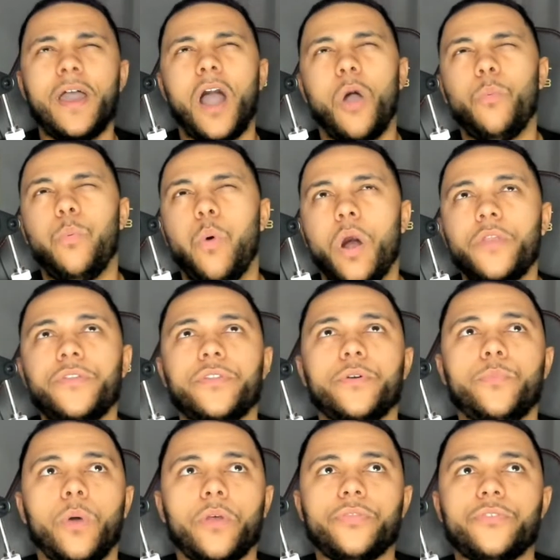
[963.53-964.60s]
I wonder
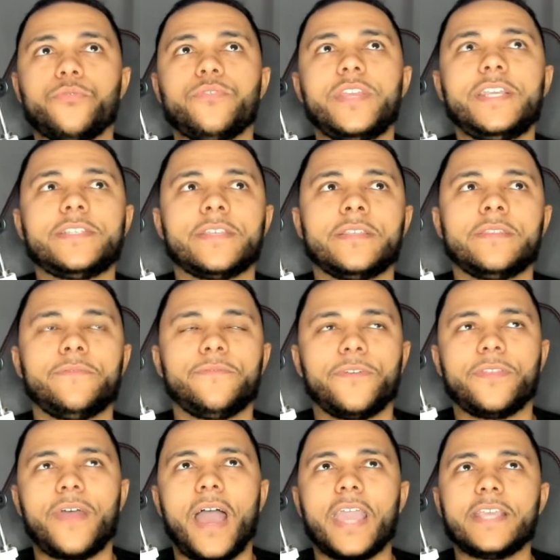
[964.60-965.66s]
what the reason for
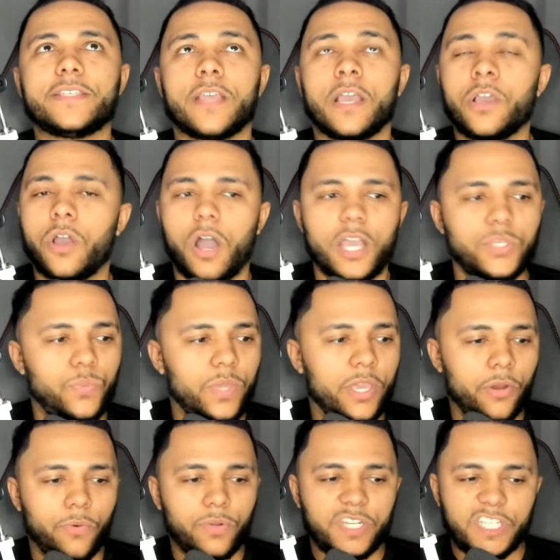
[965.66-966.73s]
that is. And guys, we can
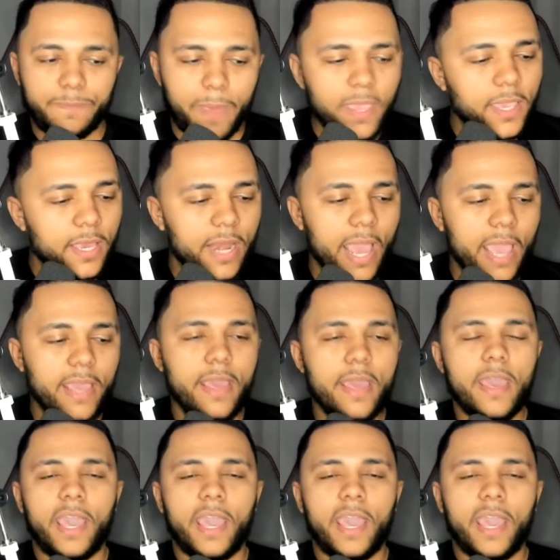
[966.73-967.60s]
only speculate.